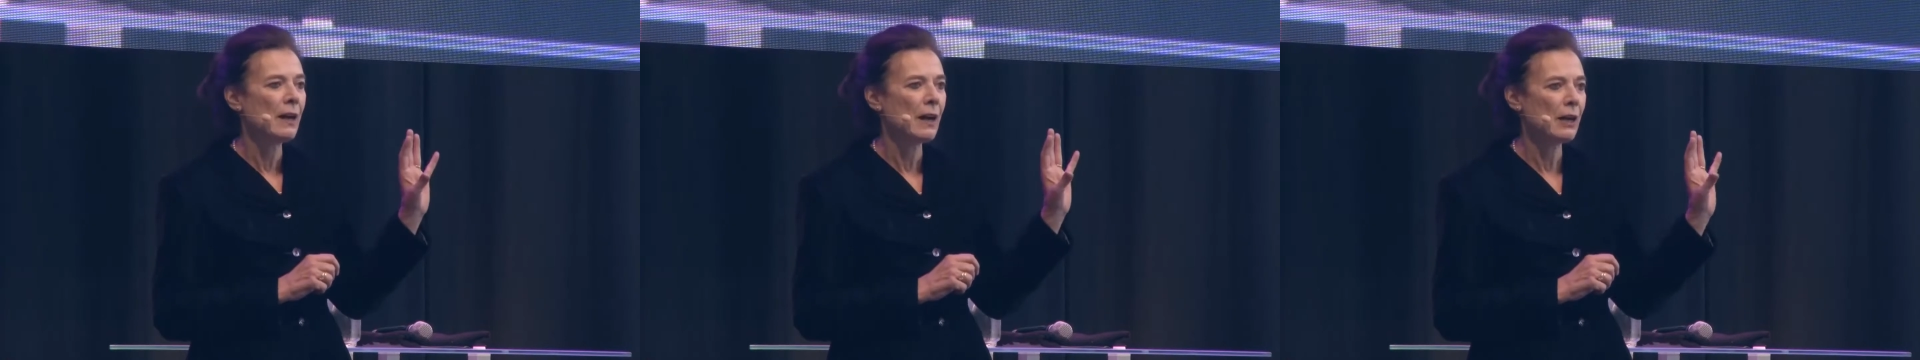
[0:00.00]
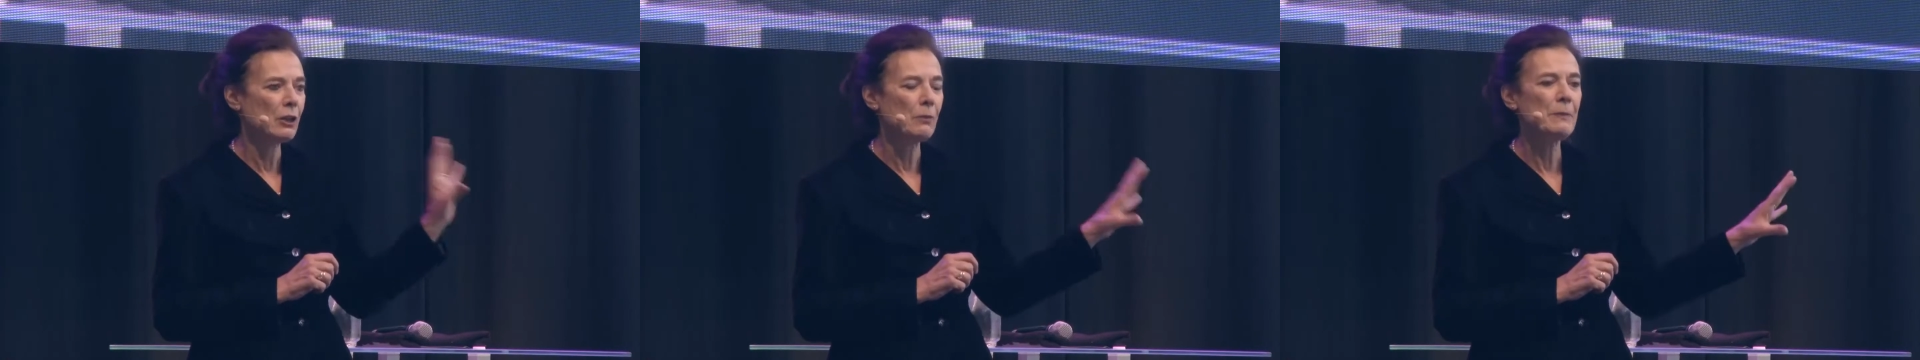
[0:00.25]
a
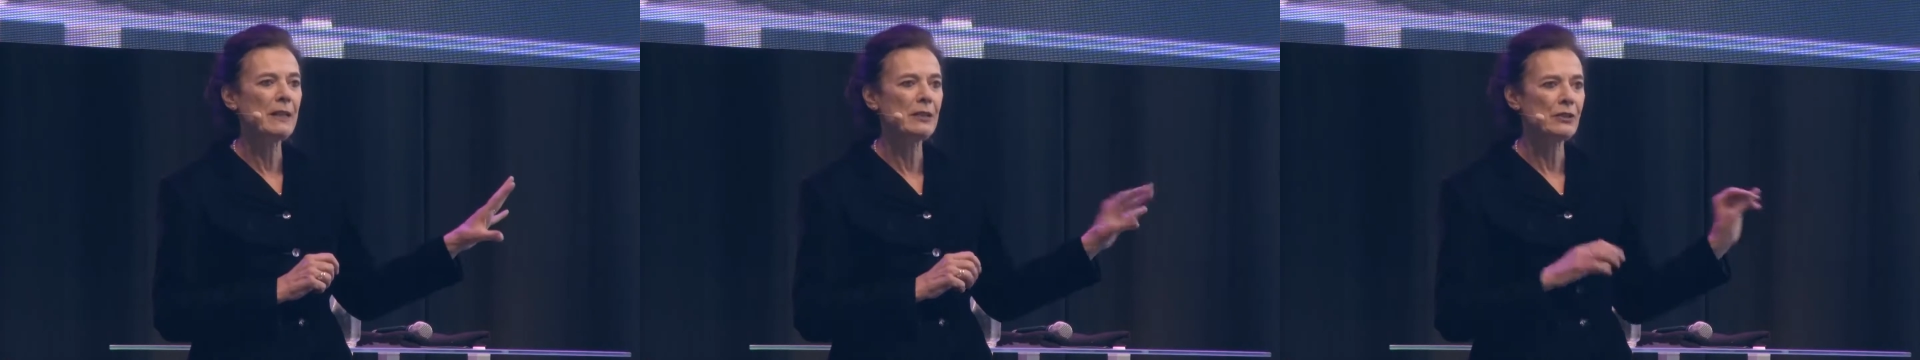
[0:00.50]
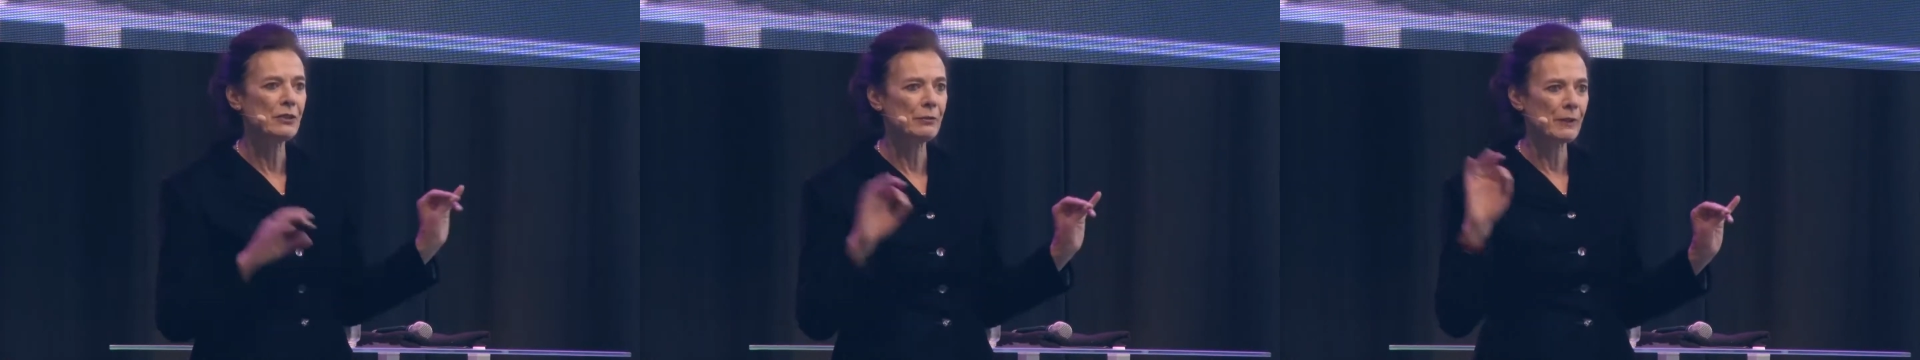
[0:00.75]

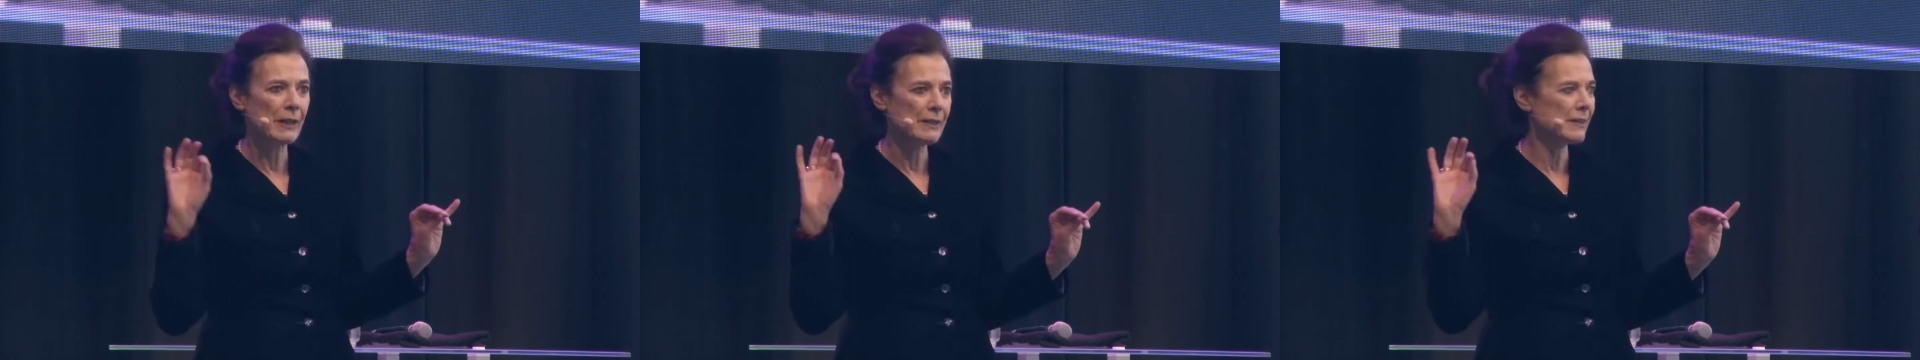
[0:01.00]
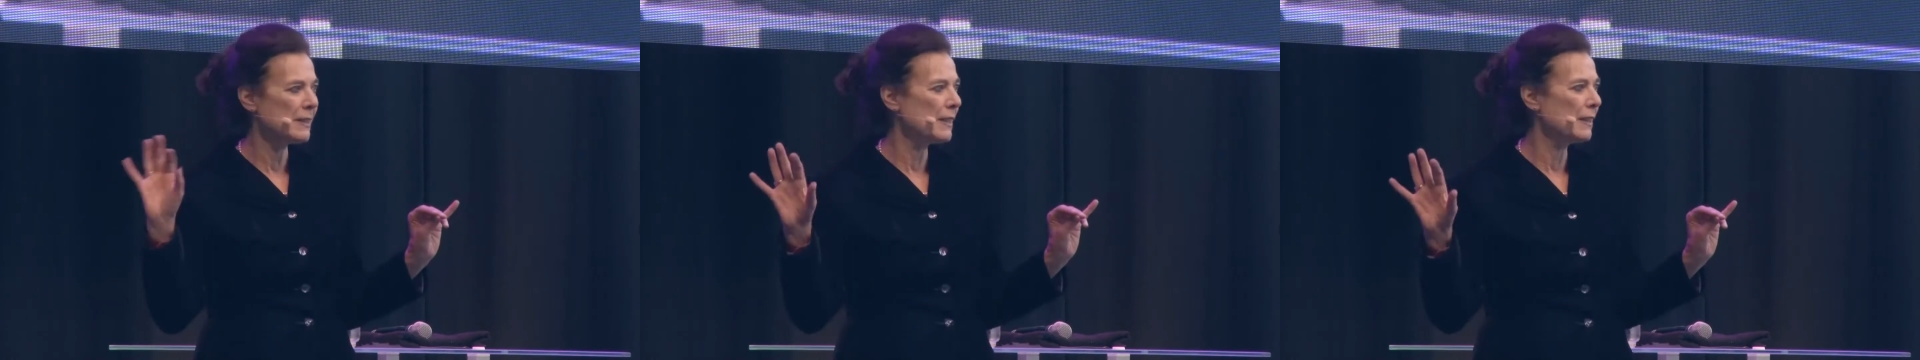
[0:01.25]
combination of
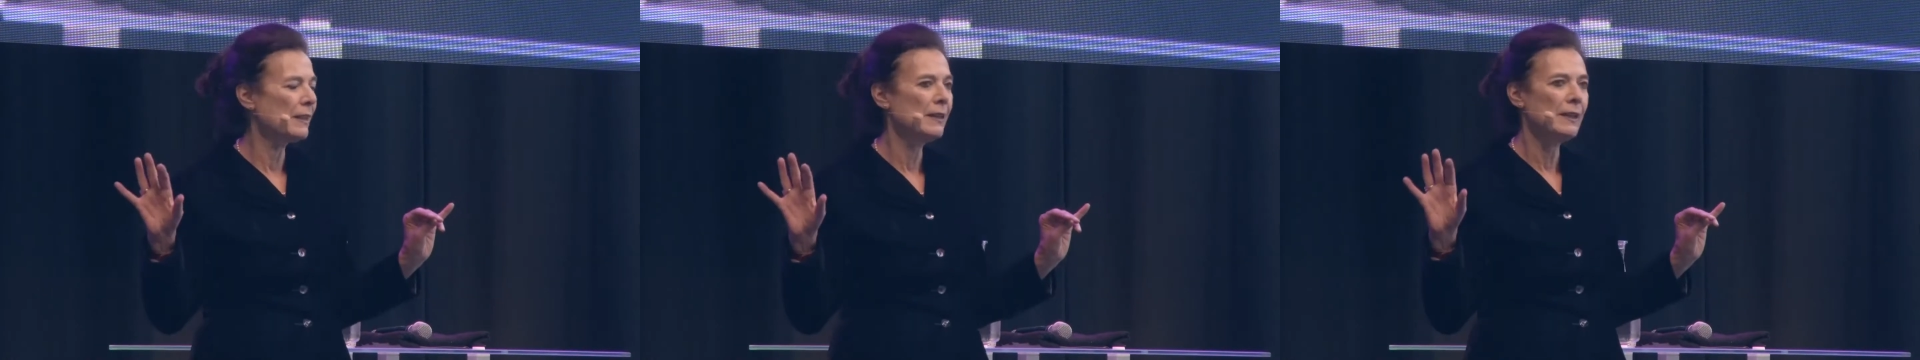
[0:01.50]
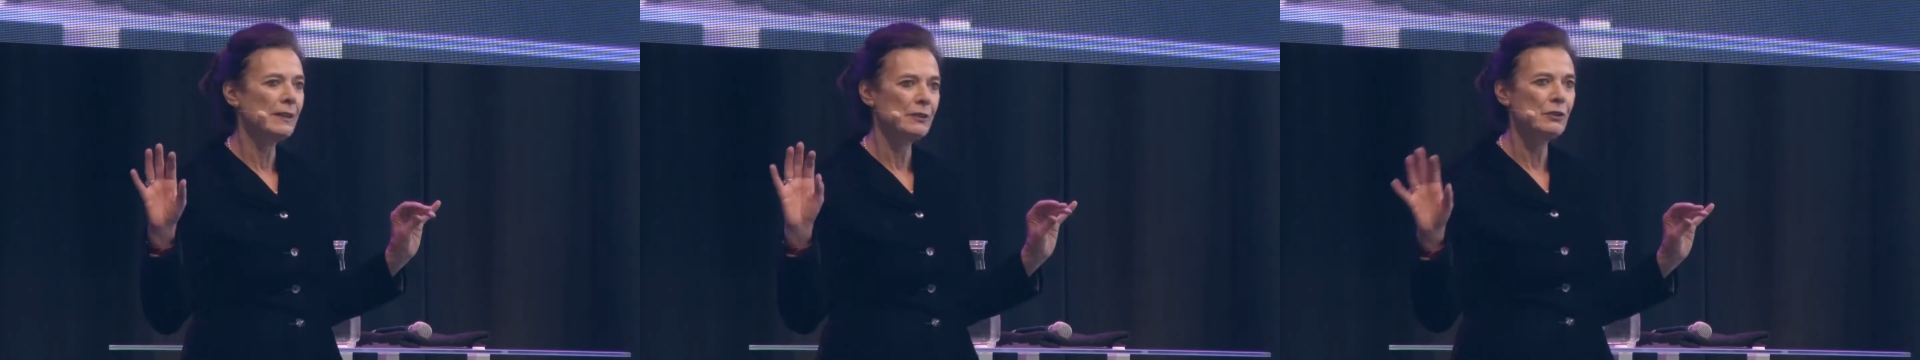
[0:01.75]
idea,
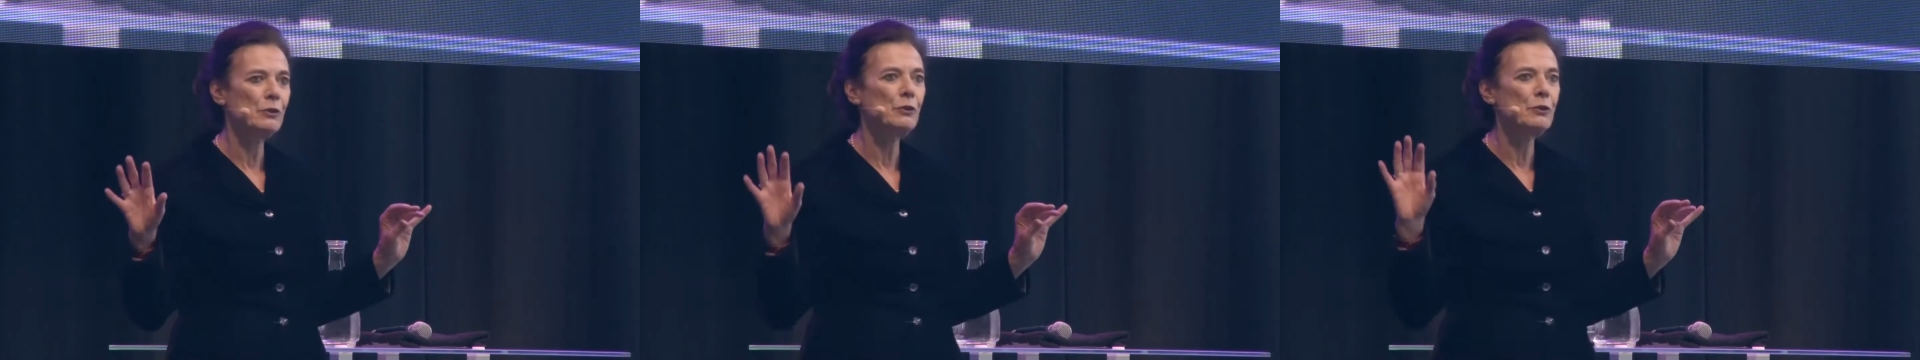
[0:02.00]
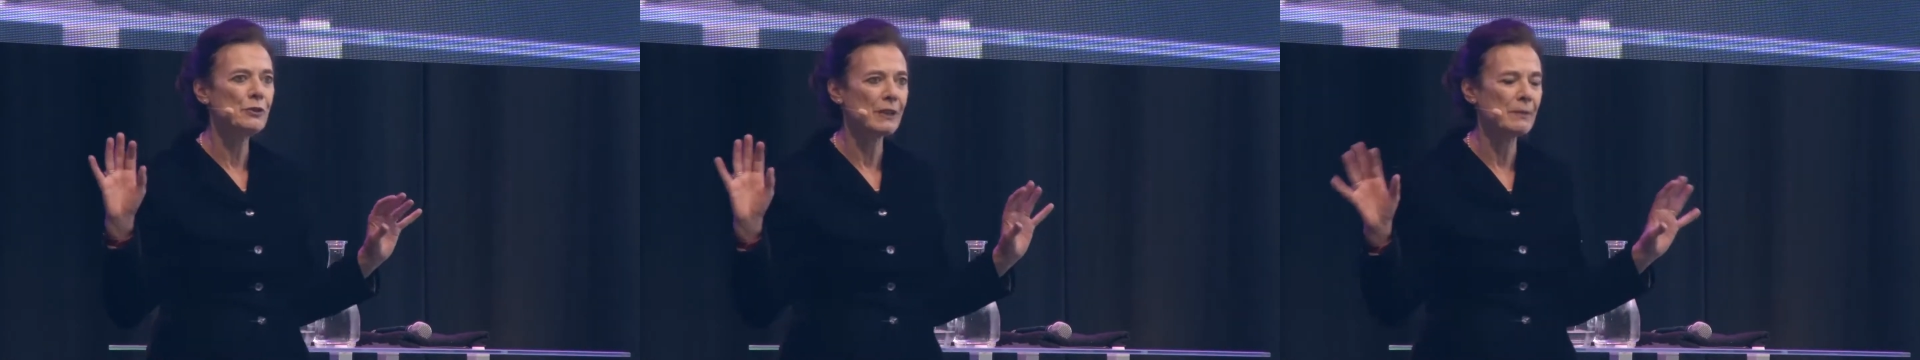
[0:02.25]

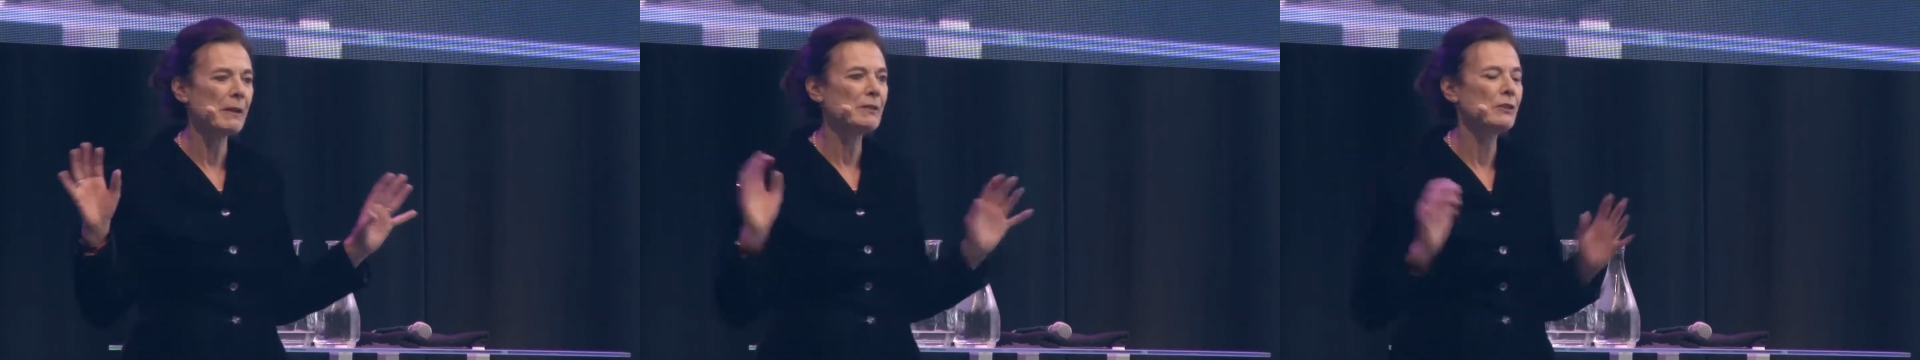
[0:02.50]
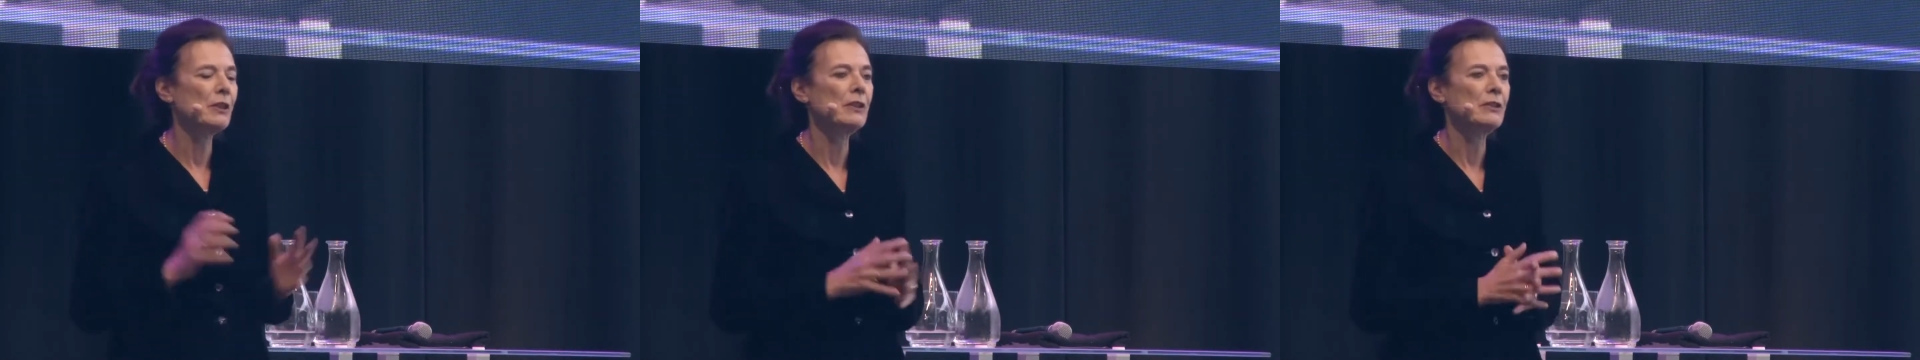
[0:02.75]
tools, and
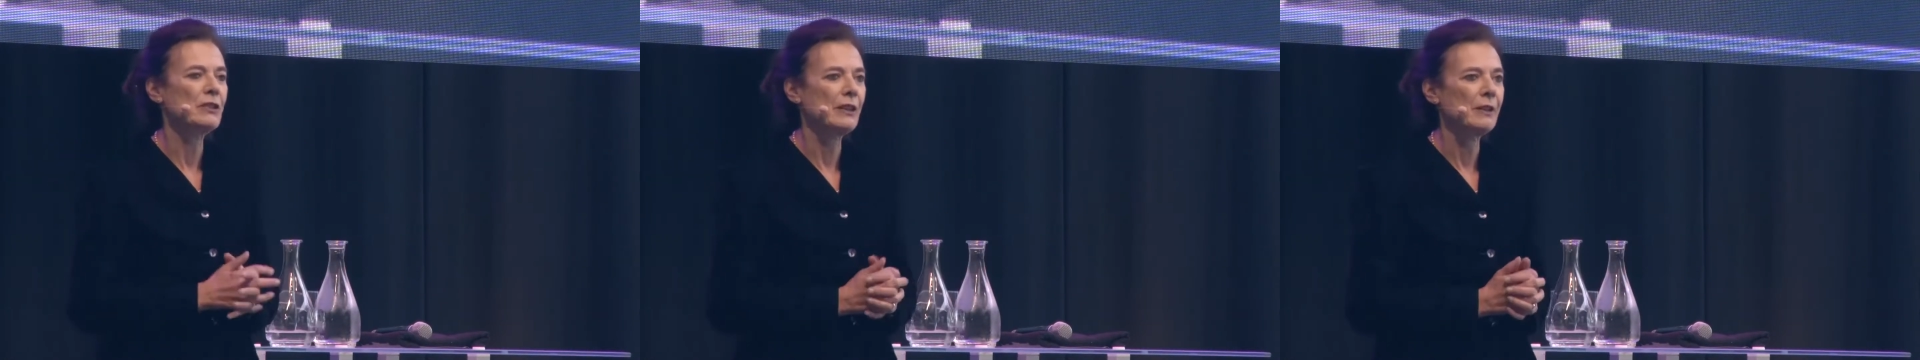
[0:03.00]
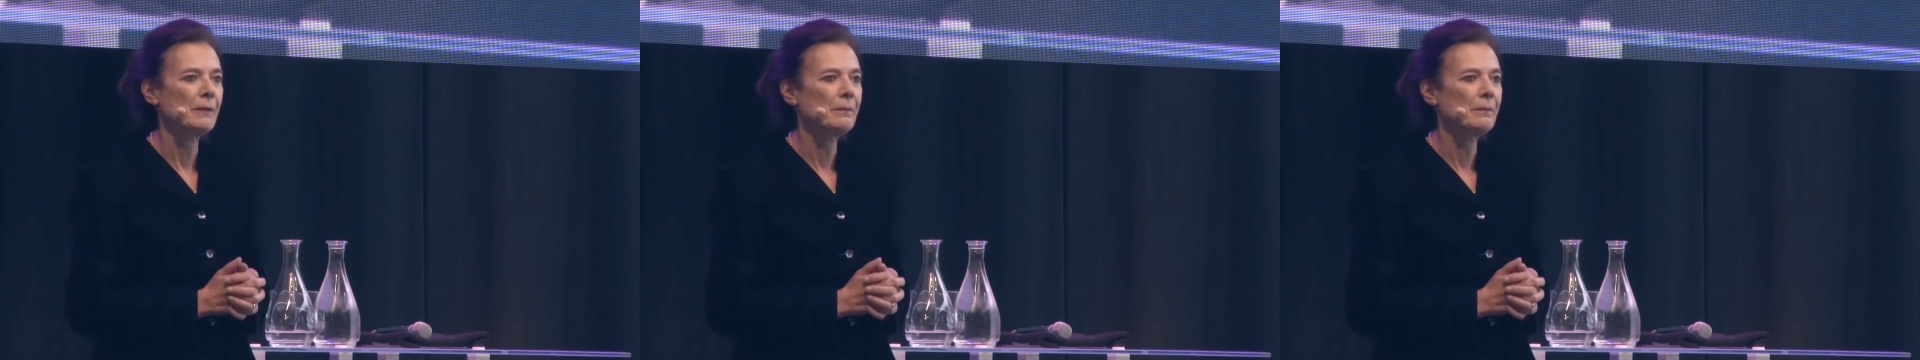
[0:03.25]
methodology.